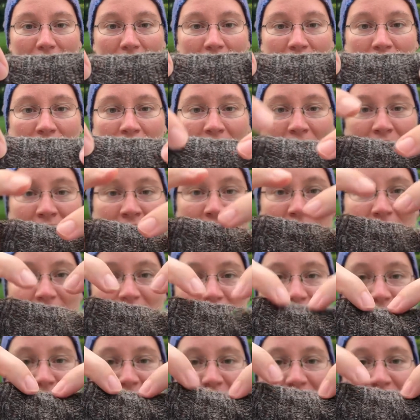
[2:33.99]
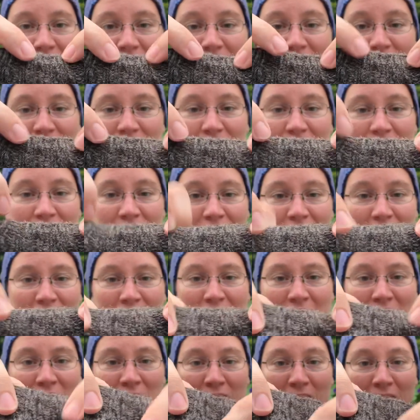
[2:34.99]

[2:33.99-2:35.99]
And ta-da,